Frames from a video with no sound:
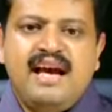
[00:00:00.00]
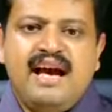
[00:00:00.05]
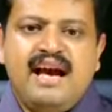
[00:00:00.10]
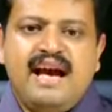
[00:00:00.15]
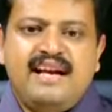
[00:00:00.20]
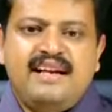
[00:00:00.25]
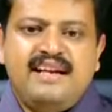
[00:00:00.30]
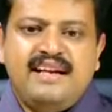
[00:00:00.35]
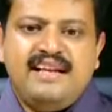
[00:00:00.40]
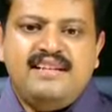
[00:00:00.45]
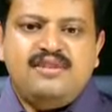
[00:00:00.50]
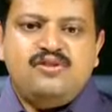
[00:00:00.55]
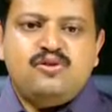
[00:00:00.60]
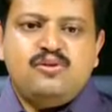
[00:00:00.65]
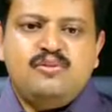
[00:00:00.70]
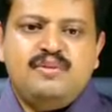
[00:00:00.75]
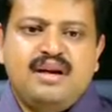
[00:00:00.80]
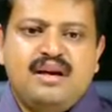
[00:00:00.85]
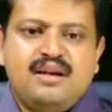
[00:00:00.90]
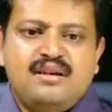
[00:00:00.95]
and hence
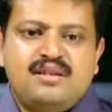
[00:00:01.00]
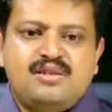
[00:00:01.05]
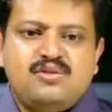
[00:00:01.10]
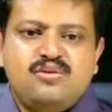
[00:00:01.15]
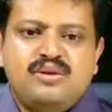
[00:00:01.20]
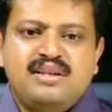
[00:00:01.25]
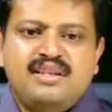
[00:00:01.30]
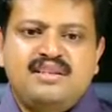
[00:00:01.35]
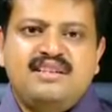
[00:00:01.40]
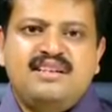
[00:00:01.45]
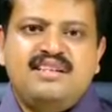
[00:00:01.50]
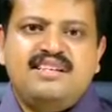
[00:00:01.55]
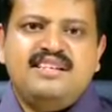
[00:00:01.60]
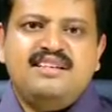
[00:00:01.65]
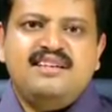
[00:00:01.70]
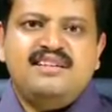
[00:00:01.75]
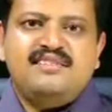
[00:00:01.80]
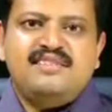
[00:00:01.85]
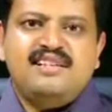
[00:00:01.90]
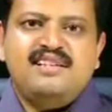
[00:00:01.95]
should be understood in the
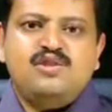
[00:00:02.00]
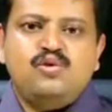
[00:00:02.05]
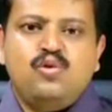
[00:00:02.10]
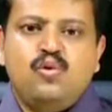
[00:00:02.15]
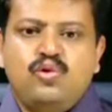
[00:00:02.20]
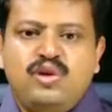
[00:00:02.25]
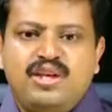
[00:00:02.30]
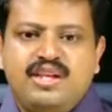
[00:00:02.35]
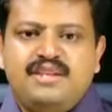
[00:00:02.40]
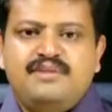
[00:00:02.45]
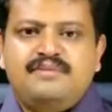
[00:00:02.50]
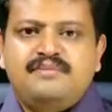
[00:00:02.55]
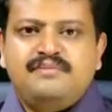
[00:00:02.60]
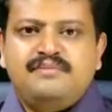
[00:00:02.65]
legal sense only.